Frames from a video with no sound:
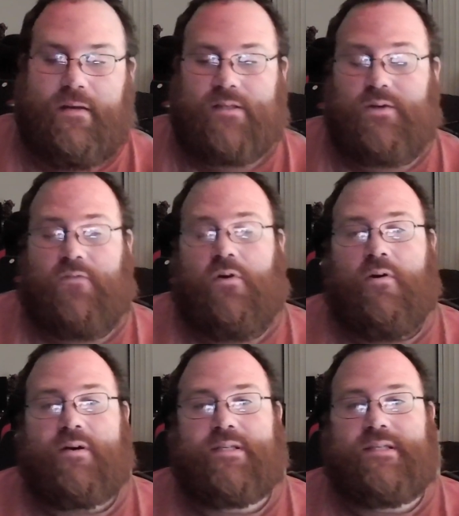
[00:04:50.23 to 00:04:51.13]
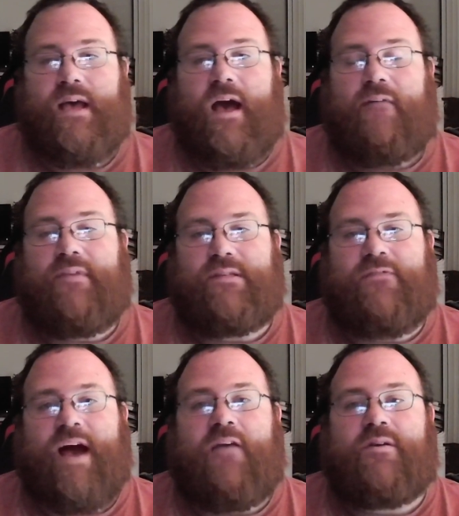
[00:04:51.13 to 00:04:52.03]
So, of course, if this
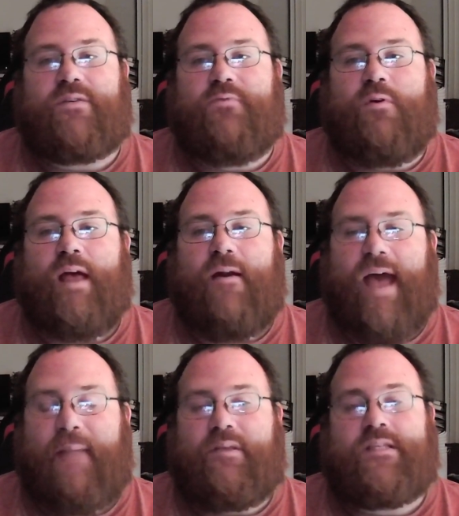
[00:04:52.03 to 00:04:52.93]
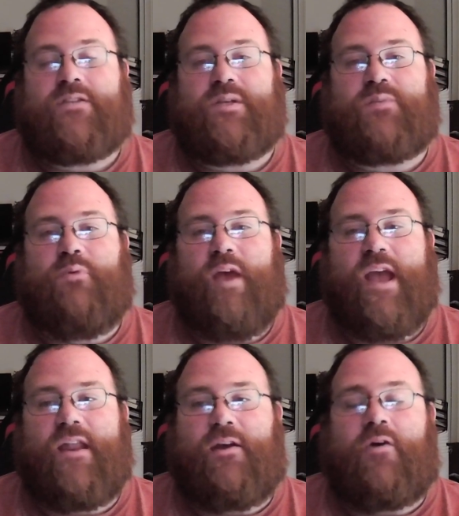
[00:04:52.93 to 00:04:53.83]
virus rollout happens in the
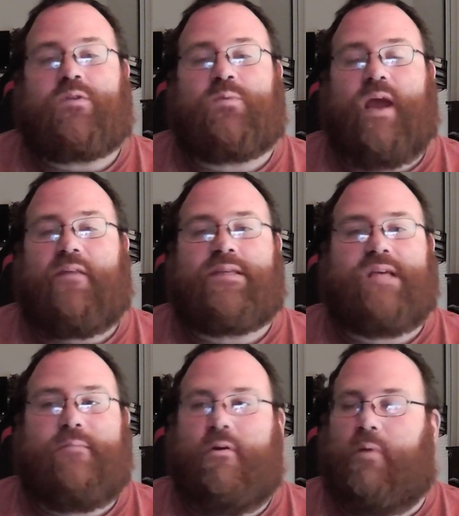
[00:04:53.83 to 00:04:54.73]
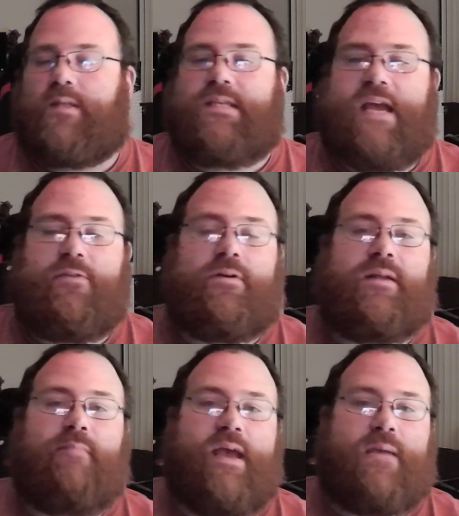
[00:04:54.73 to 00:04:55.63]
spring and it goes away in the summer, once again, they're going
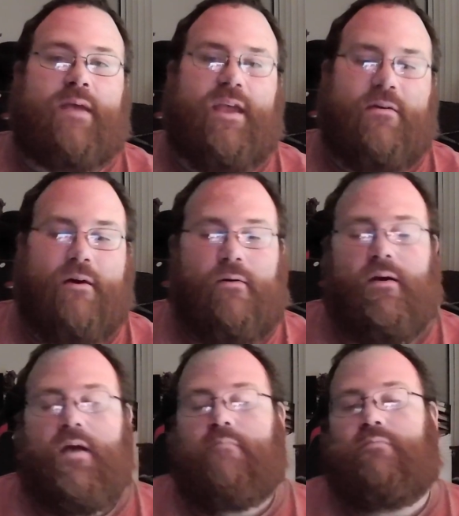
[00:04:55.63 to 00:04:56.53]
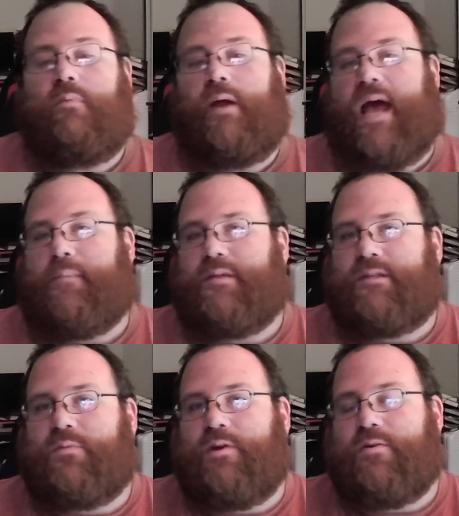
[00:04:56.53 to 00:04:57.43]
to make him a hero. What happens
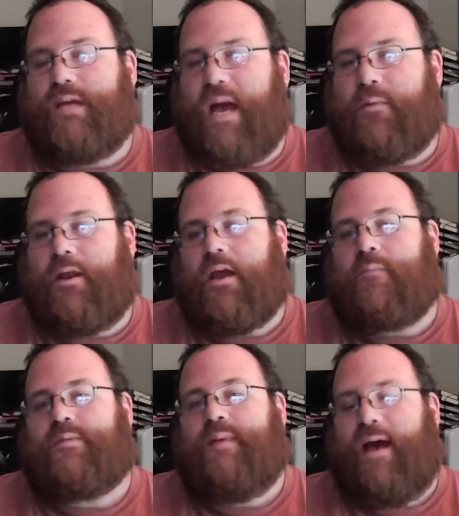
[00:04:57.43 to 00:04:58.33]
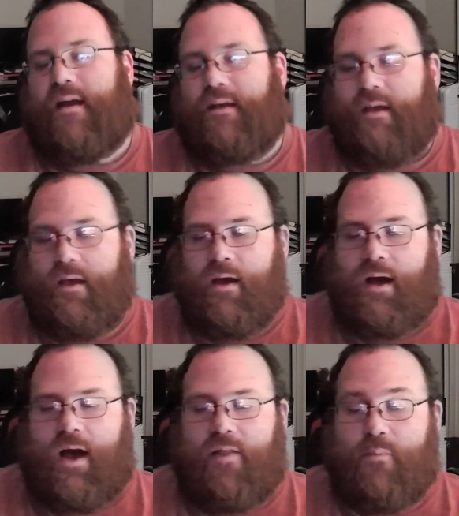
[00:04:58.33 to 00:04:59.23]
in the wintertime when it comes back?
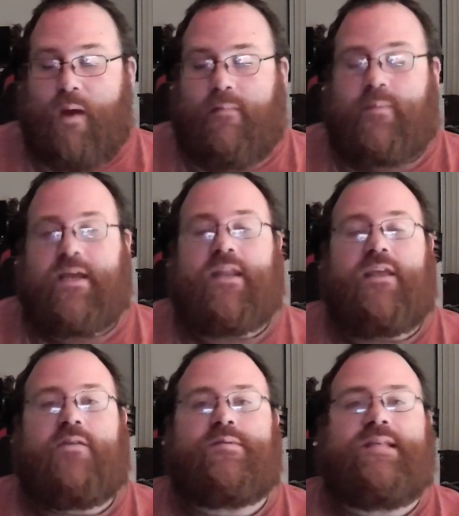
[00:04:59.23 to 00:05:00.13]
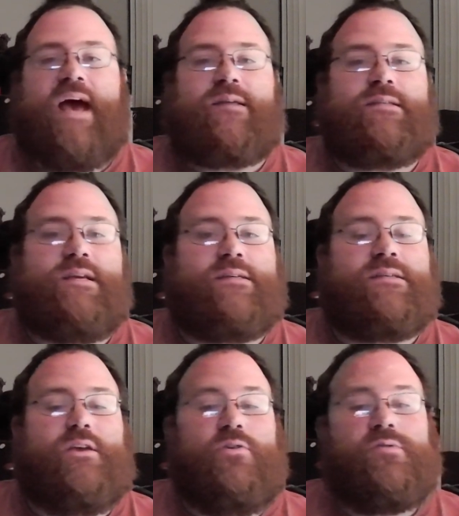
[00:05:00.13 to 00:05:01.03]
They're probably going to use that as an
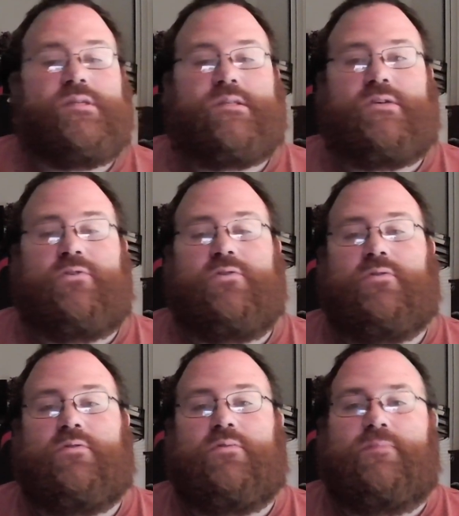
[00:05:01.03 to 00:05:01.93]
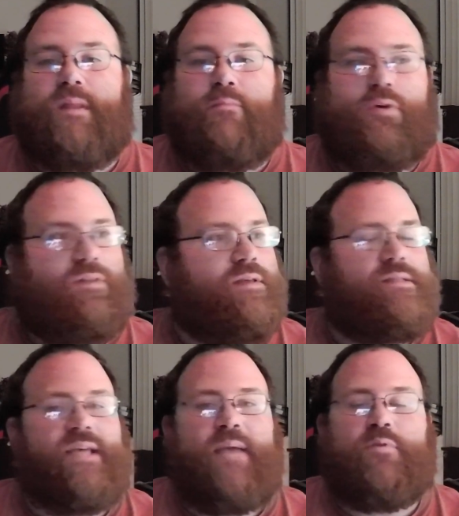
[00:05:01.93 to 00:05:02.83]
excuse to put the
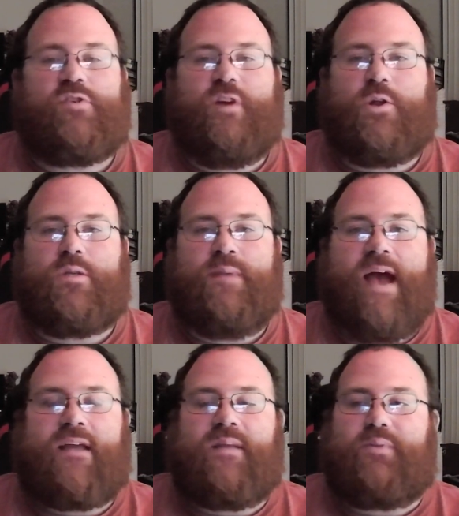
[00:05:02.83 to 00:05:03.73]
same restrictions back into